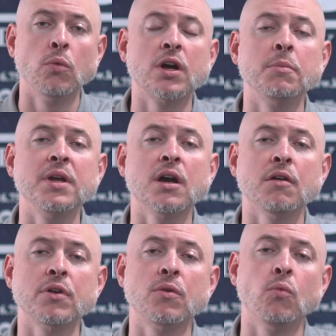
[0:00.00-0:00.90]
We're going to be
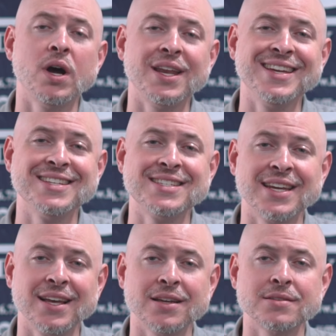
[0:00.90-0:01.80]
covering what is an
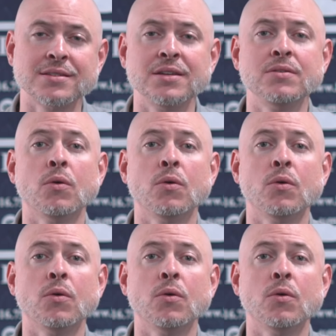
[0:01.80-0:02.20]
LLC,